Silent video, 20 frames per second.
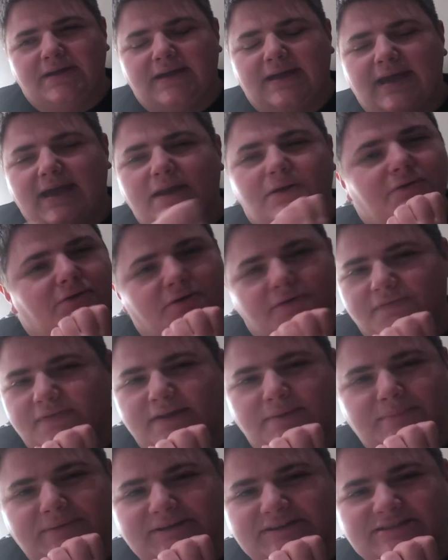I don't know if
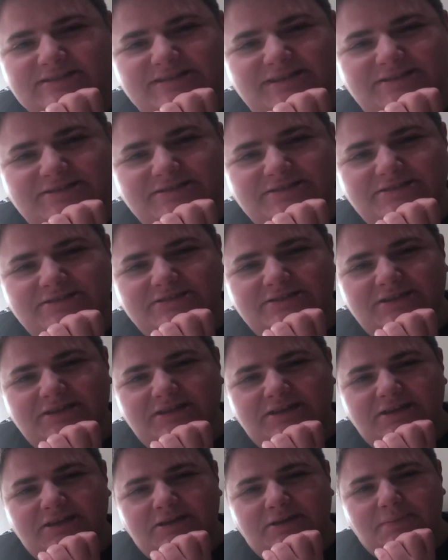that makes sense.
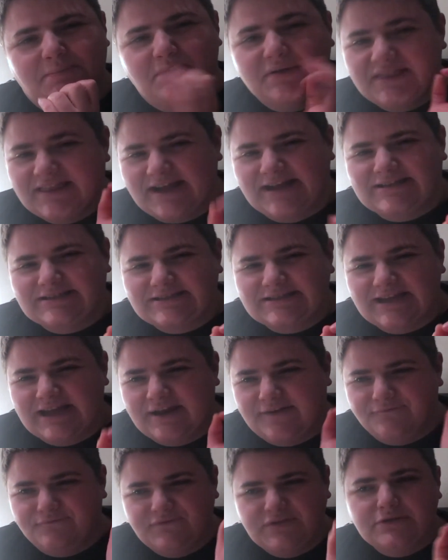But
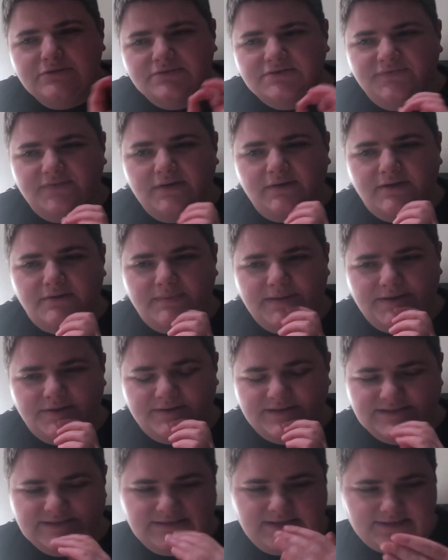it feels very
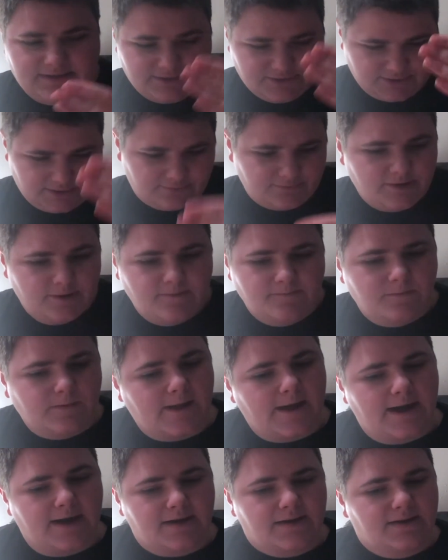weird. It's like there's a
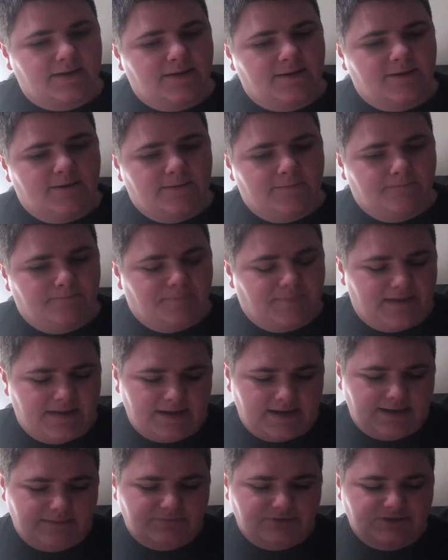roadblock,
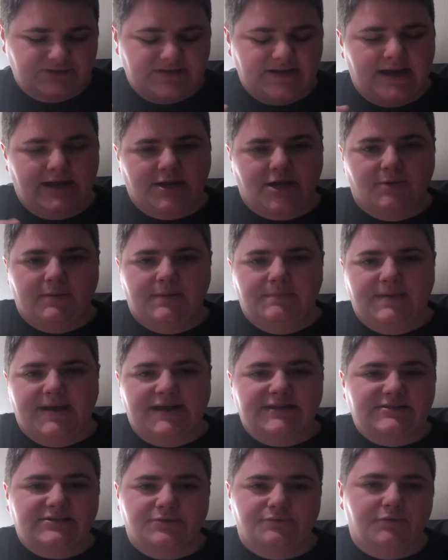and I'm just not going
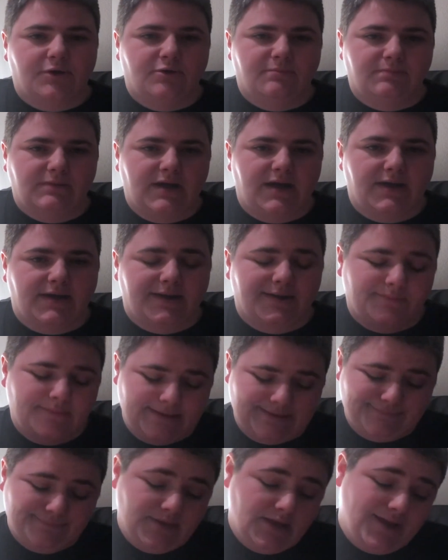past the roadblock, and I'm
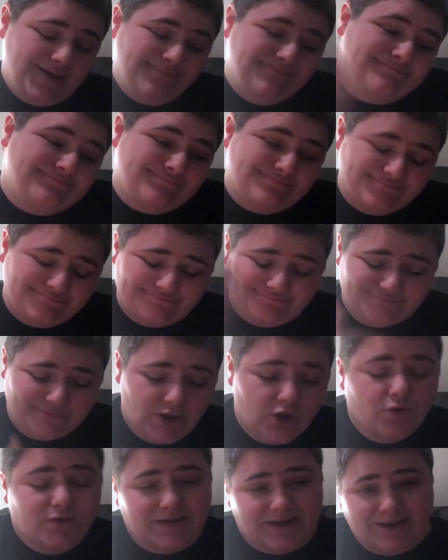like,
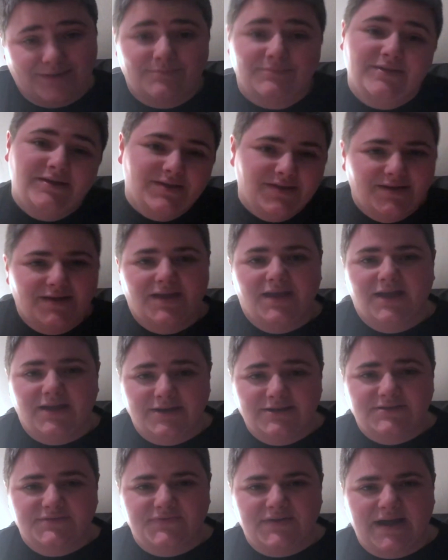okay, and
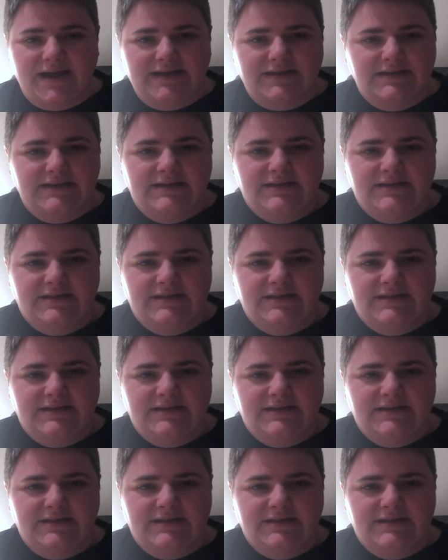it's fine.